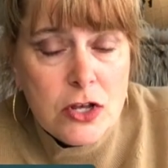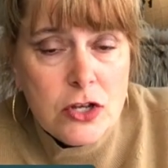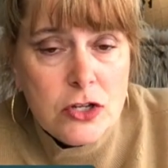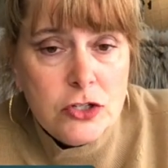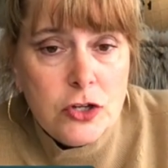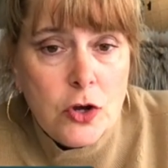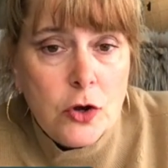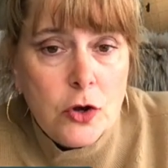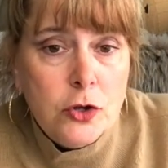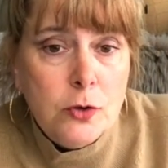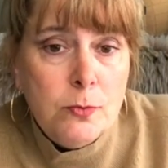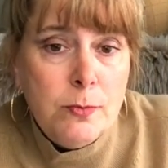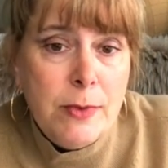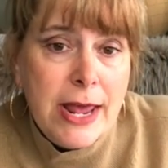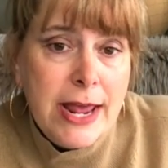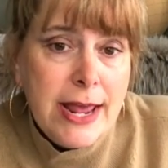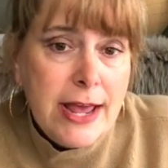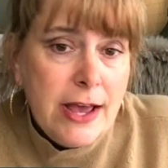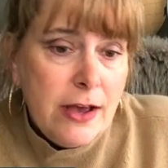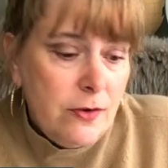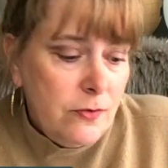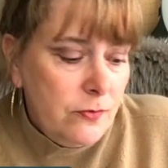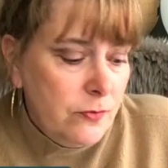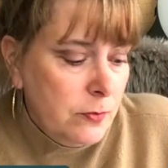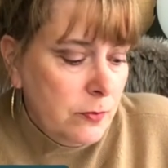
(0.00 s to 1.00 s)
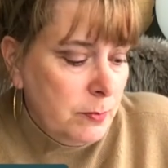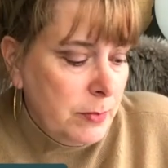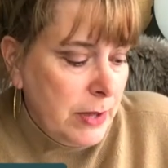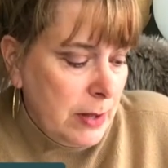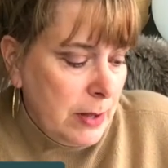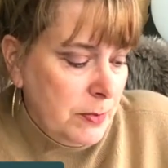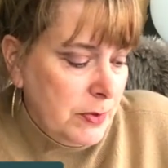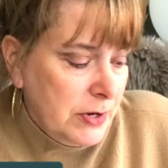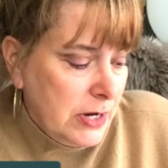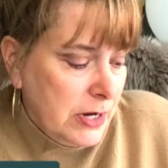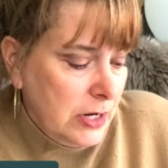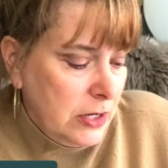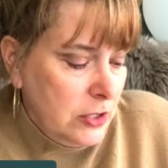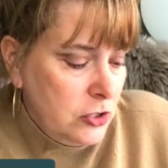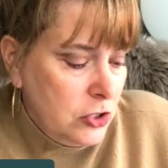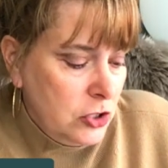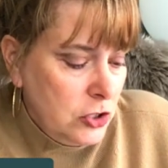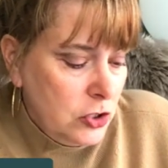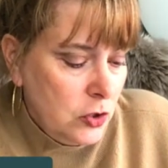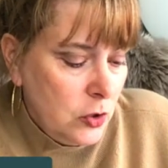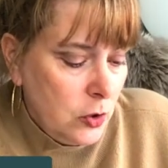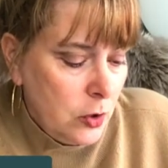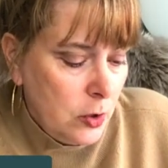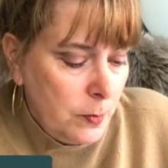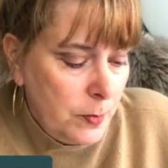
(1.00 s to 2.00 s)
So you may have be able to get
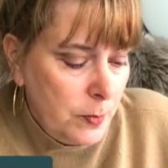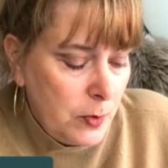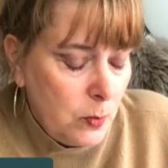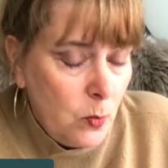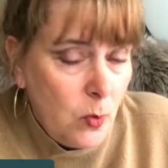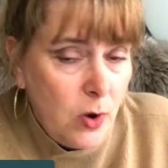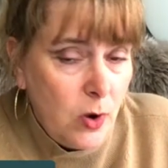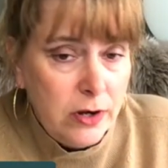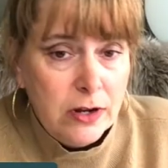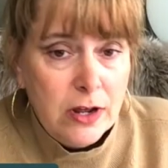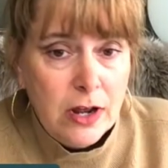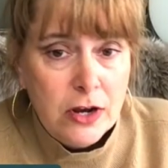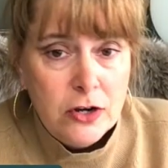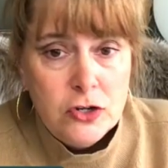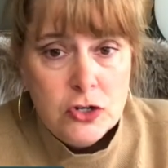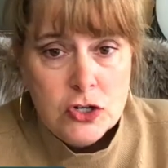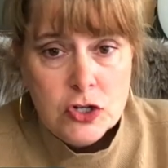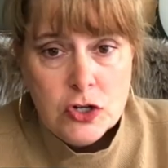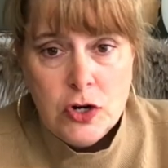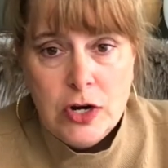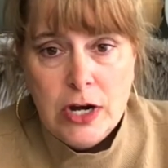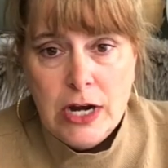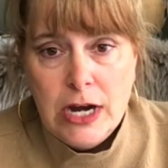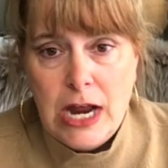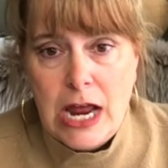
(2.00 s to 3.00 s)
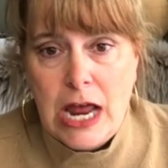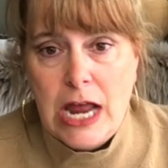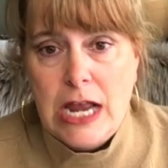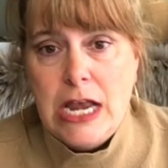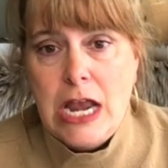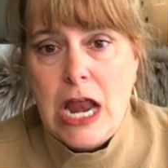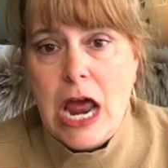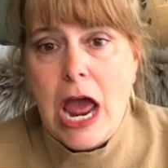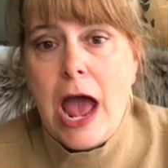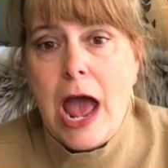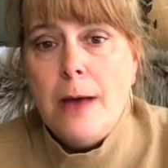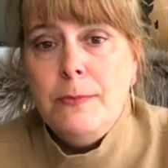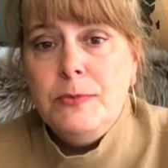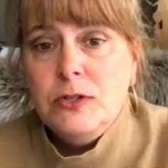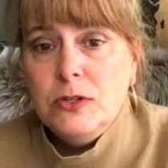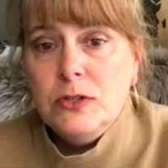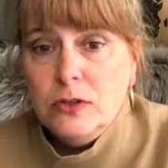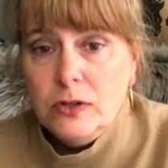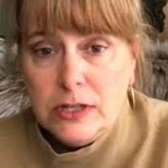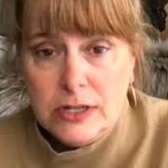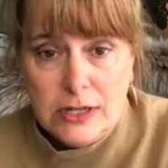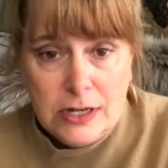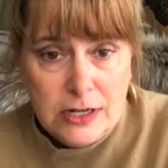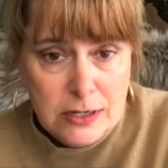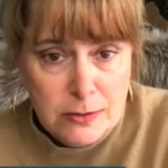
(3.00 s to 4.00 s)
into Europe in one country and
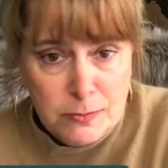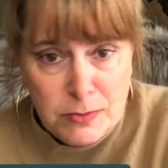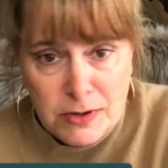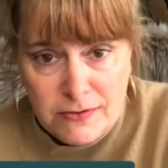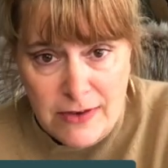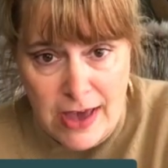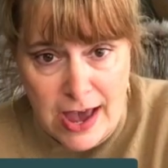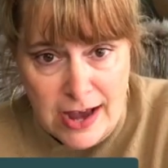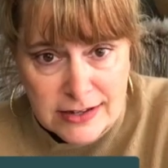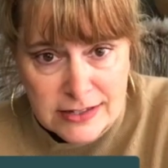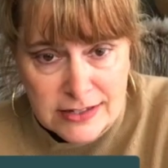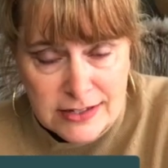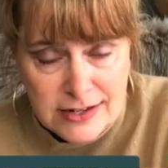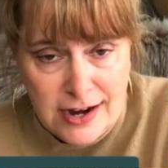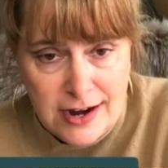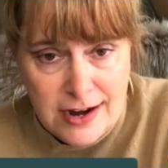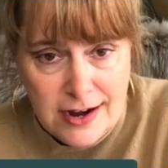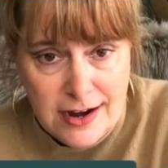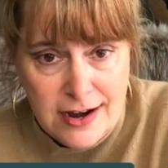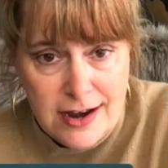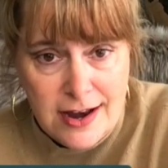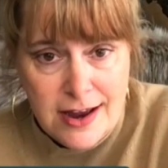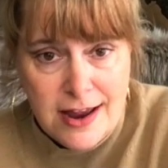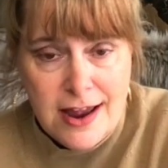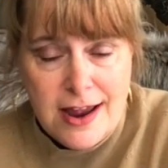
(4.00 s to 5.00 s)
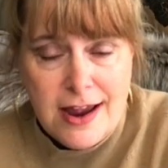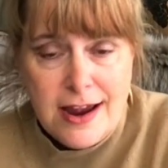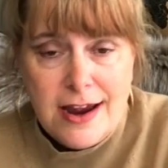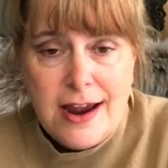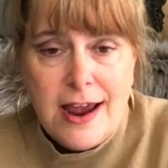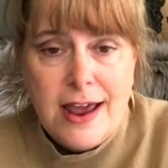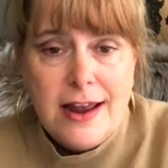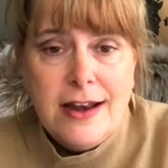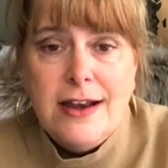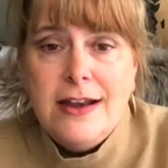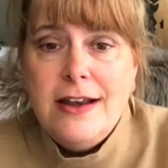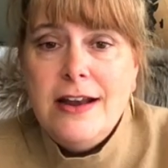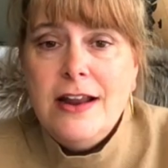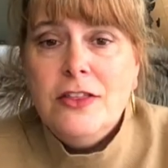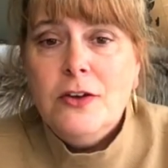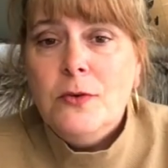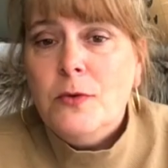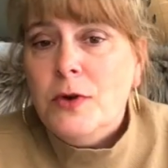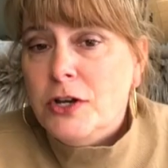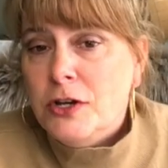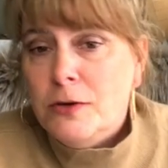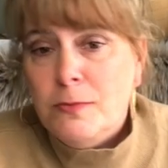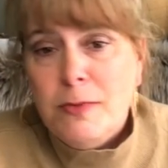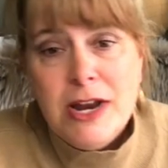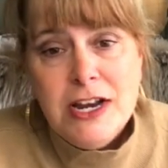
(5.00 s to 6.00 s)
absolutely need to be vaccinated, and another
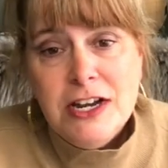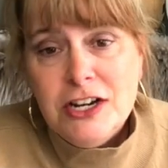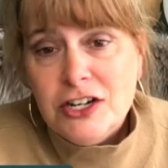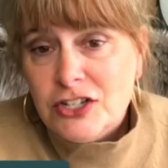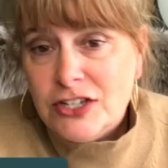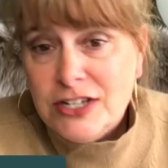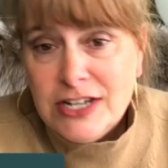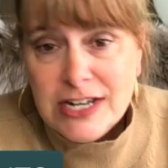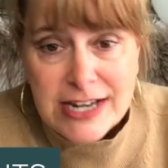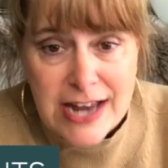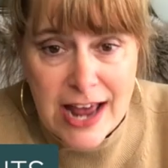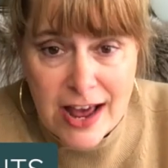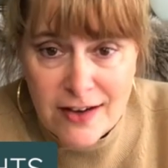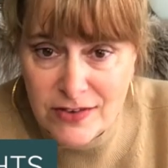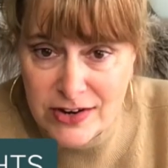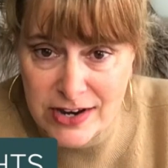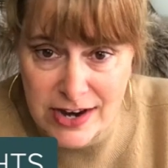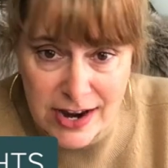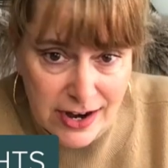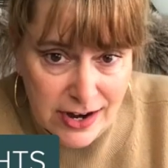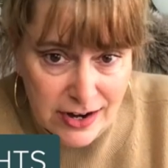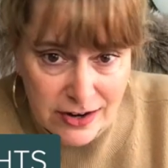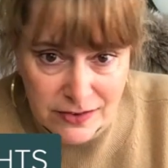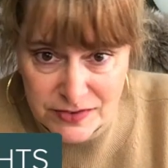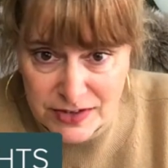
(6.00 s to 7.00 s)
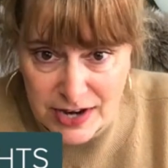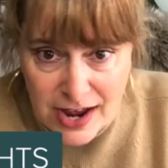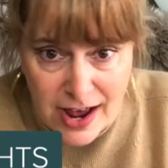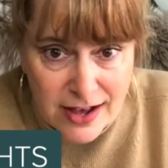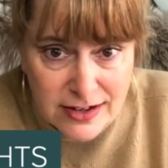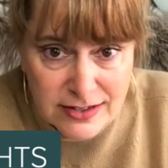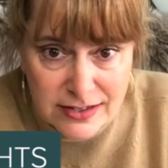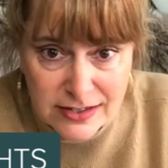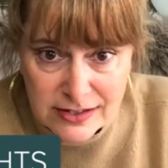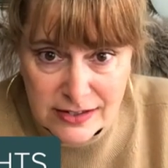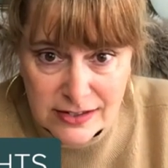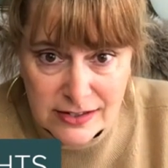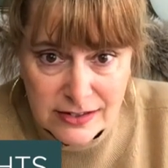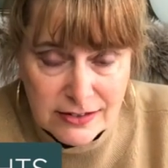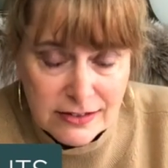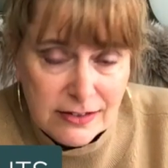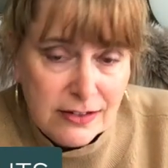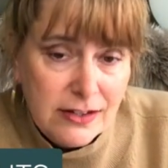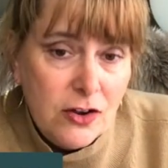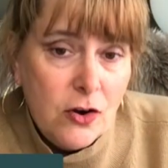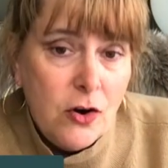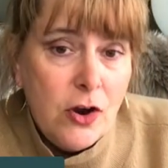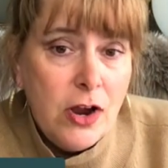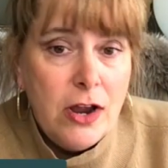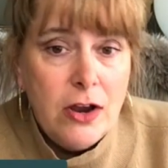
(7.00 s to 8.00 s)
one you may just need to have a negative test
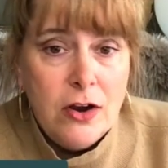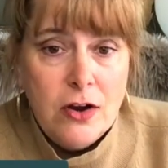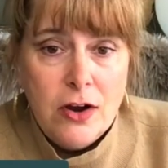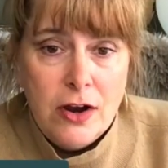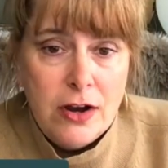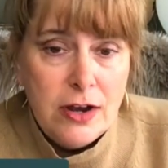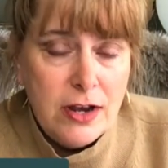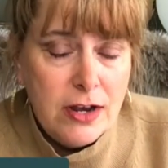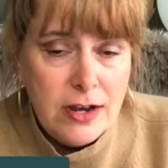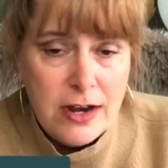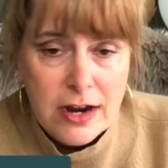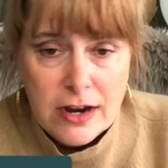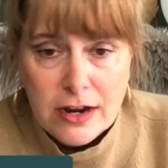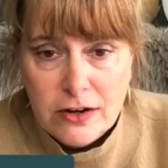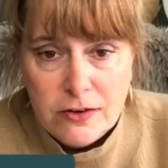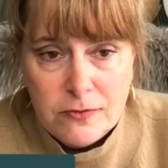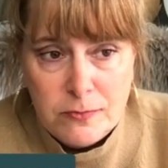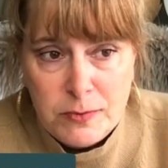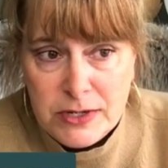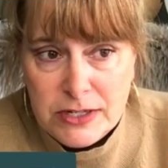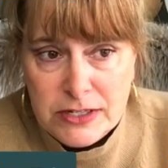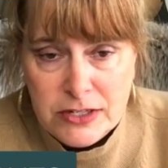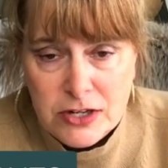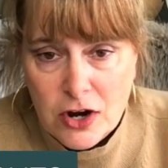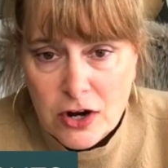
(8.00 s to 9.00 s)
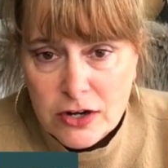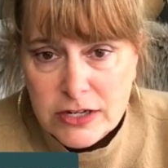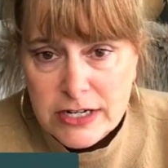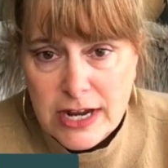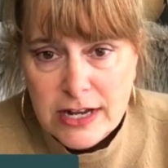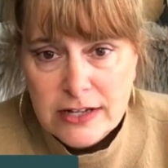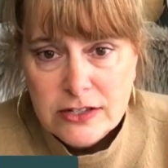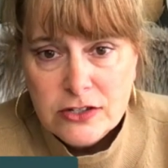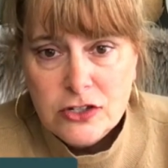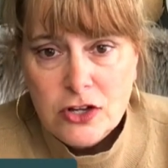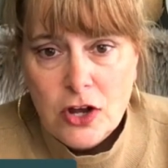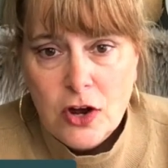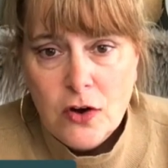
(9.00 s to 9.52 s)
and a negative PCR test.